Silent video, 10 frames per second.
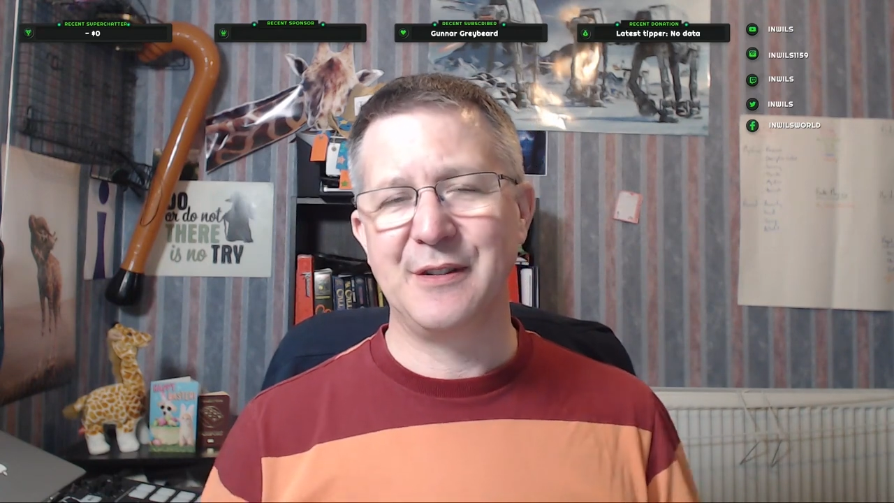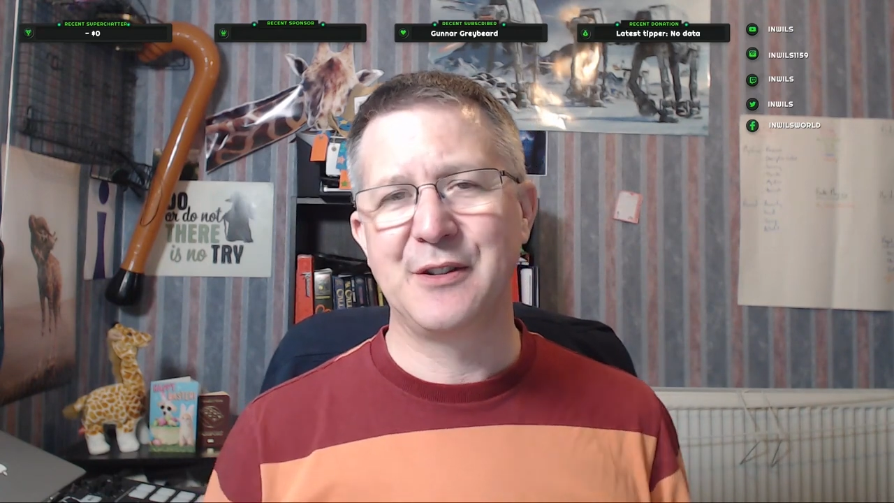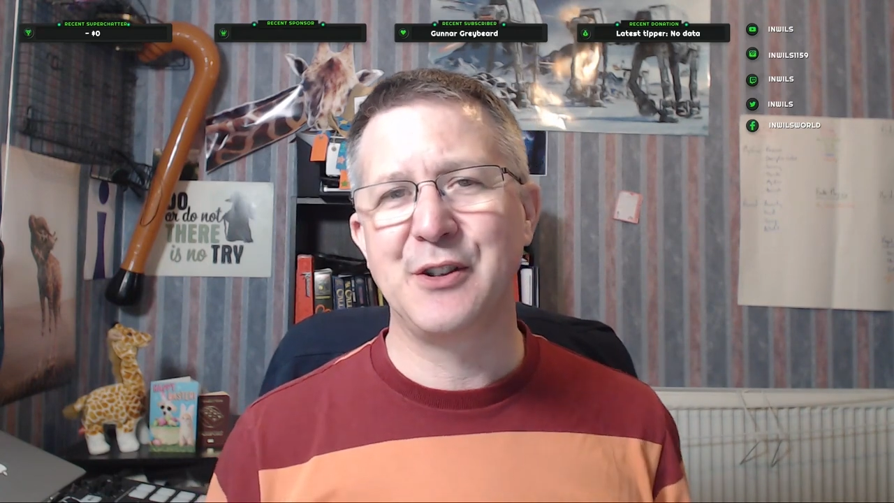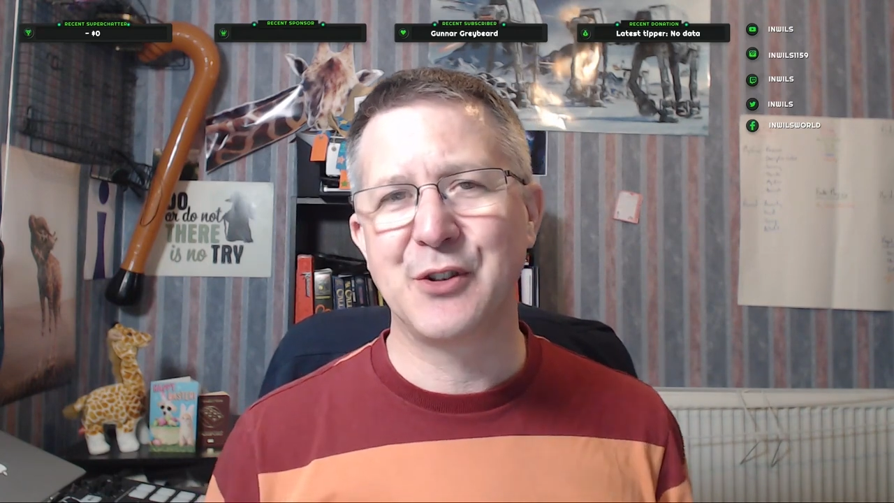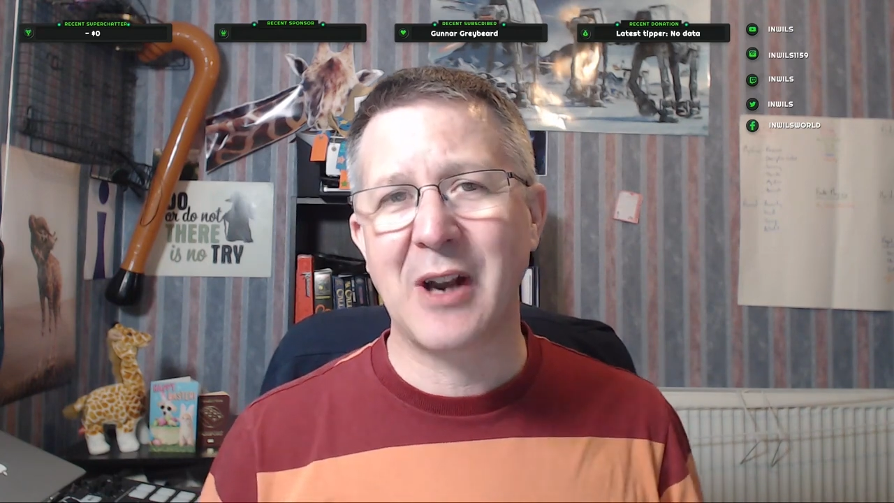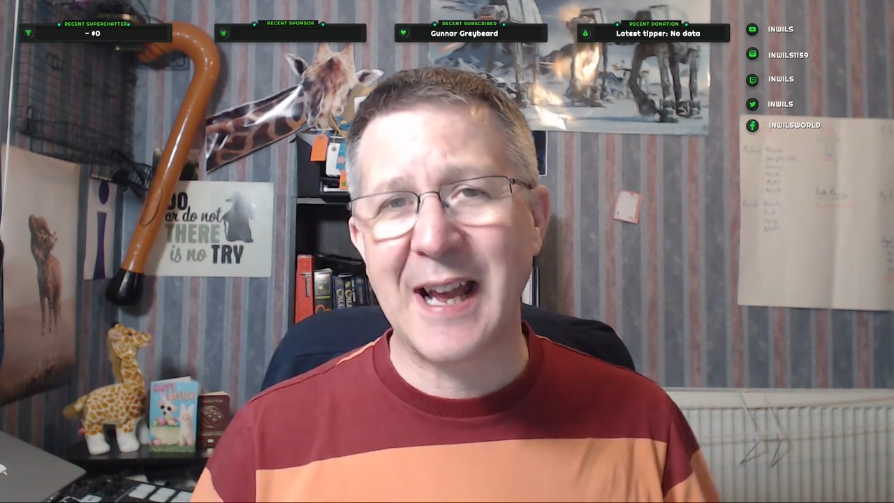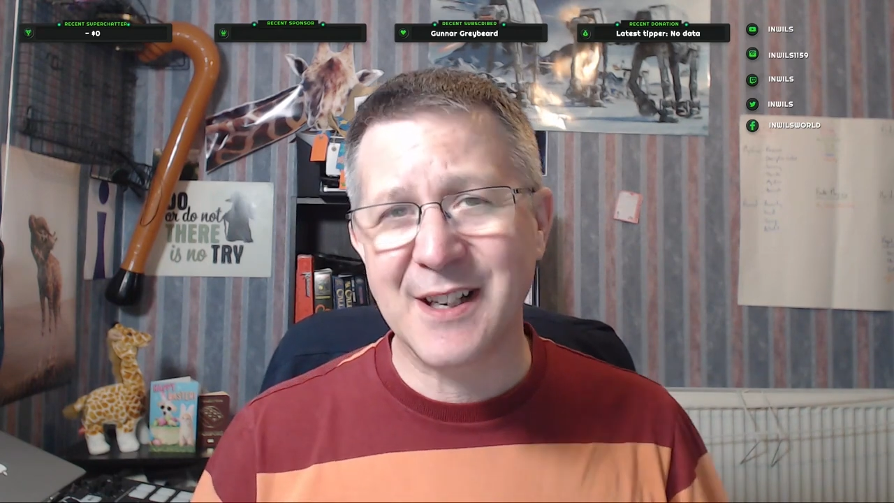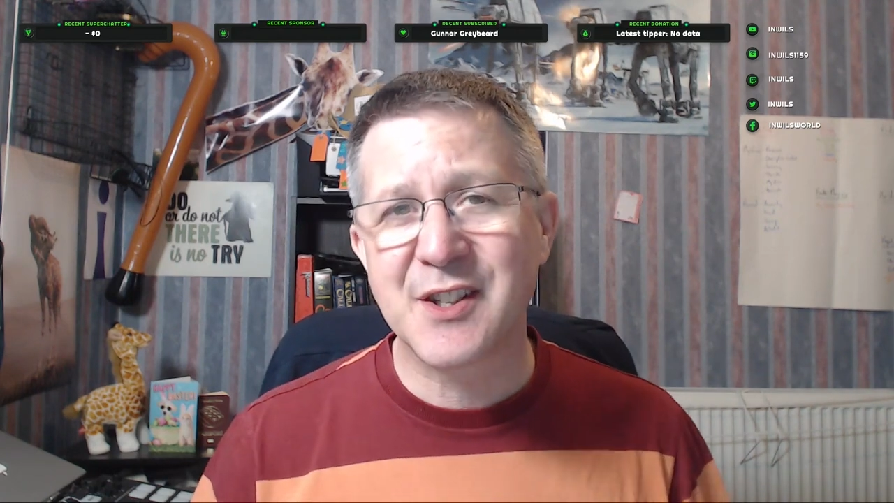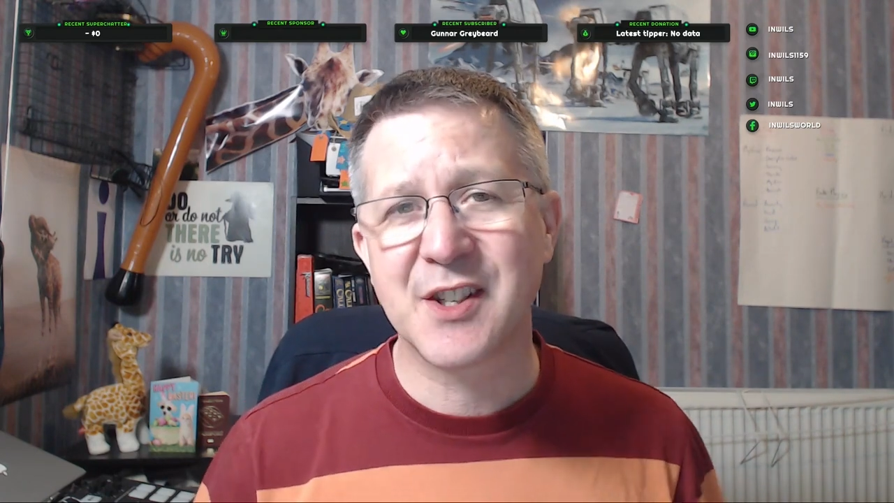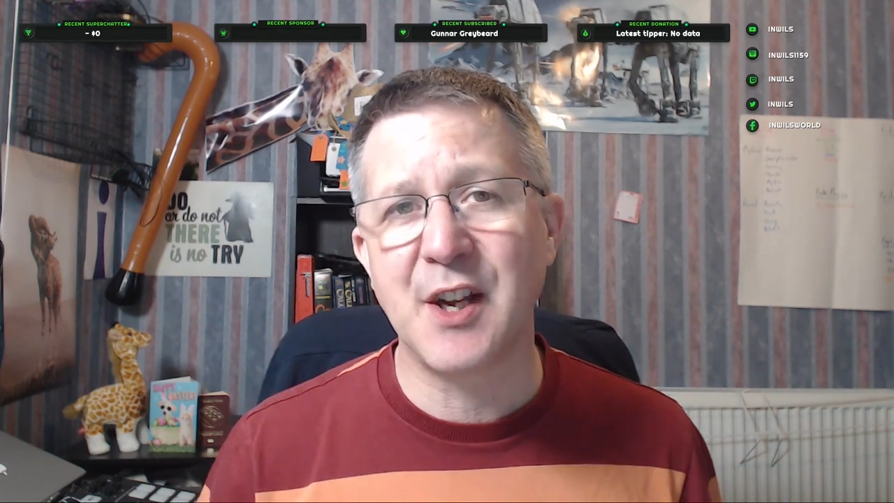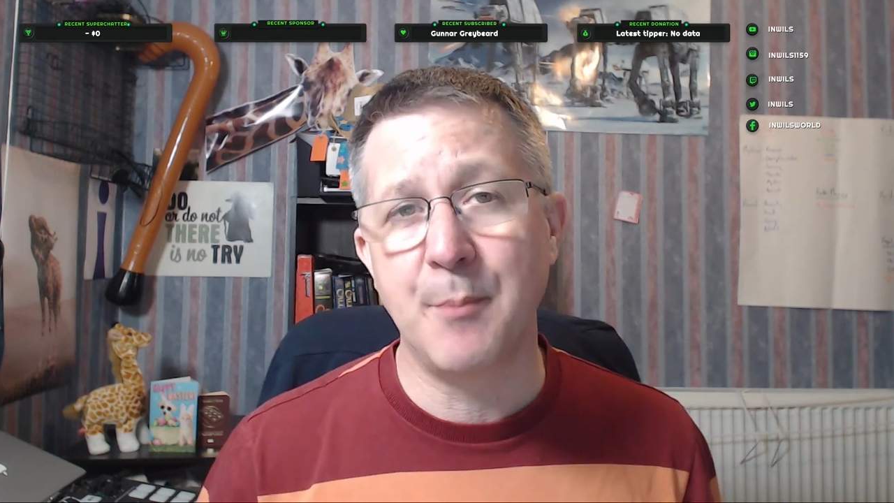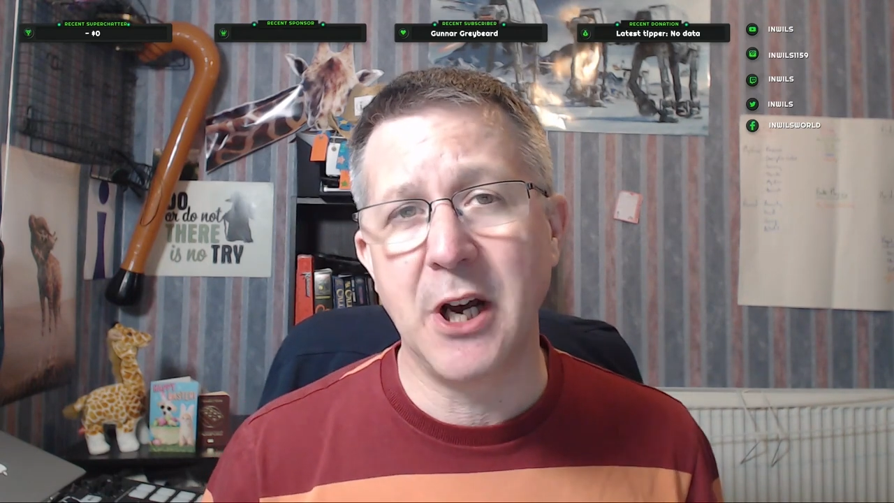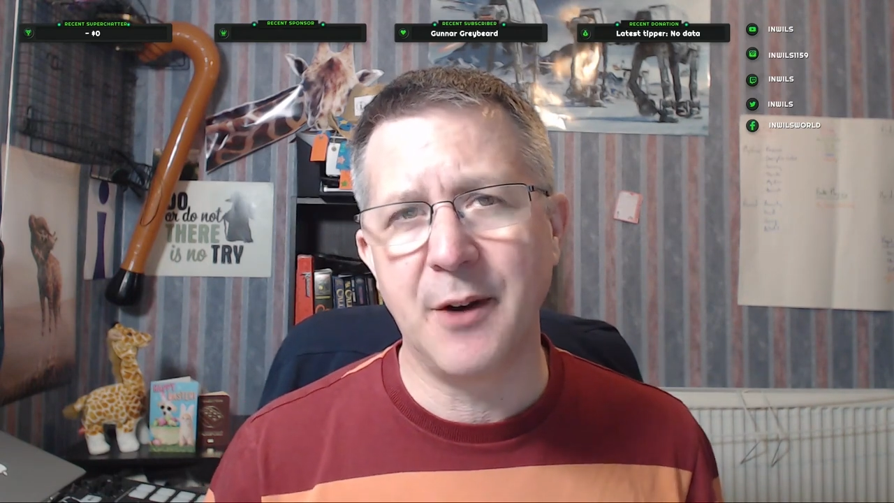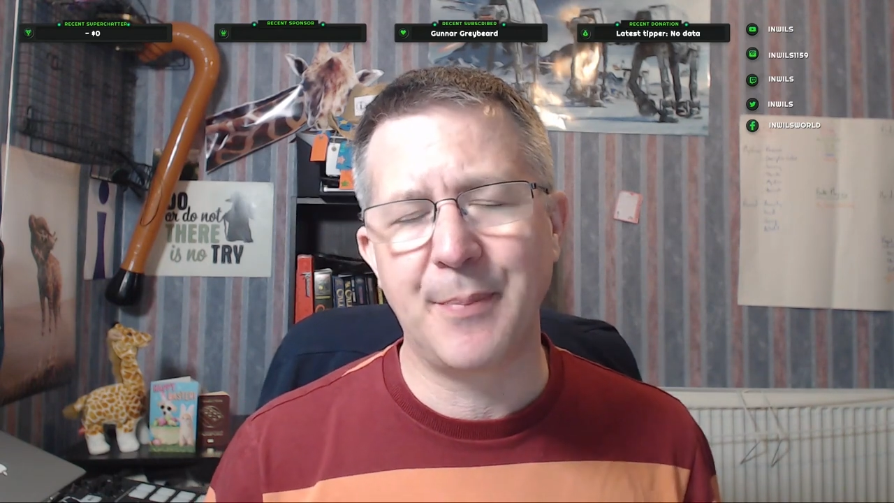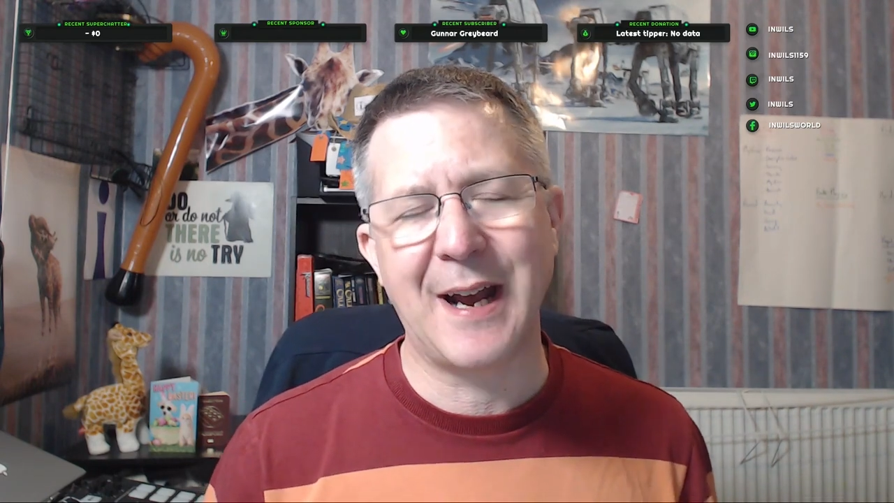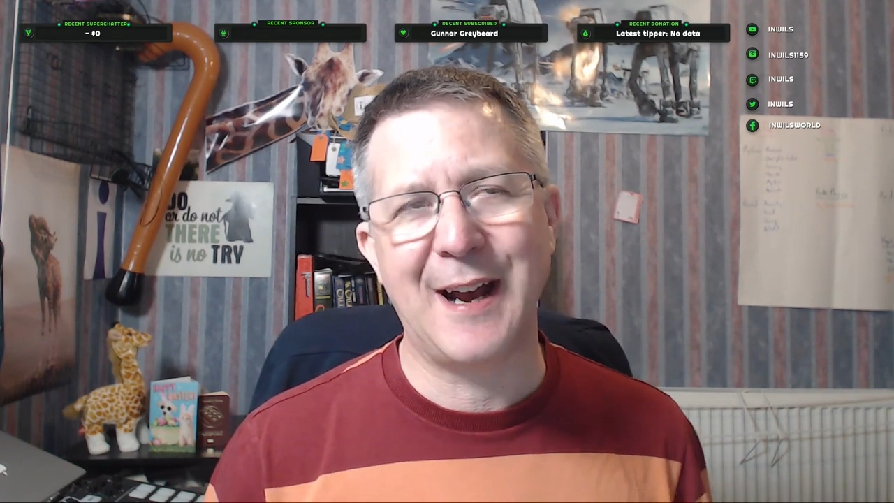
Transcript: to sort of like sum up,